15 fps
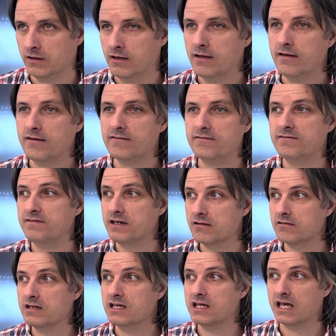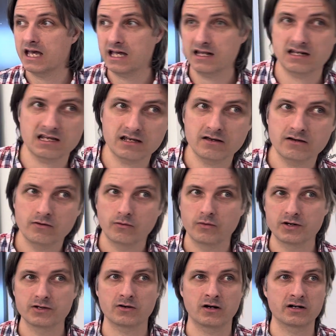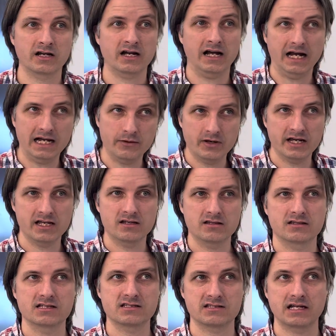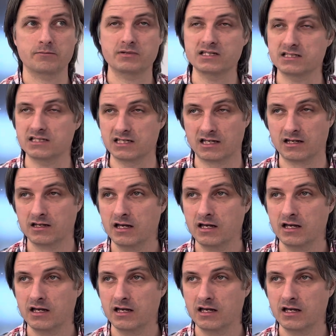It's very handy when you're on a highway that's not busy.